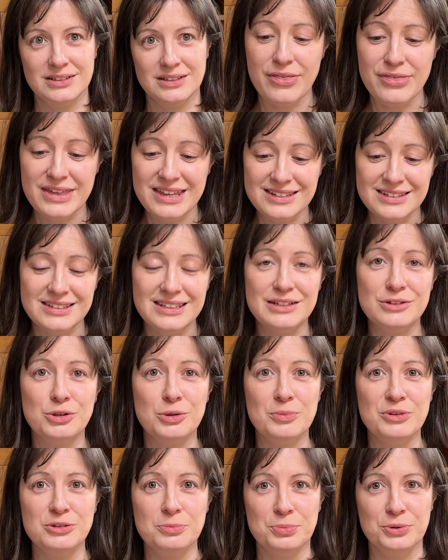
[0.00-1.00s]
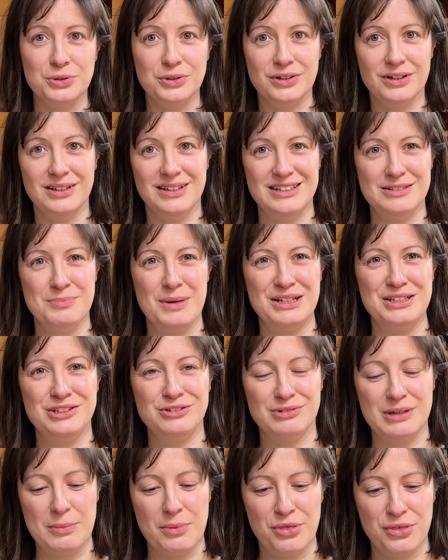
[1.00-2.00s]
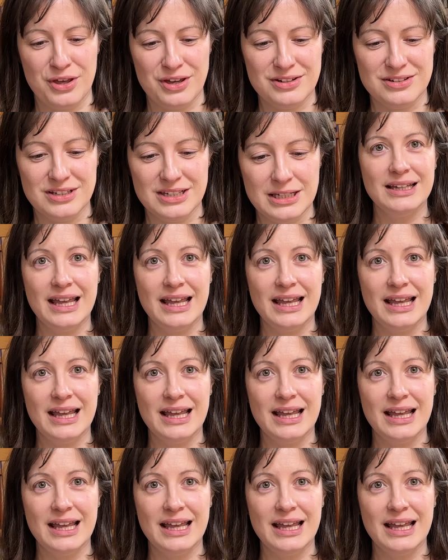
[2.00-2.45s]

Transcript: This enormous book is Manuscript 30.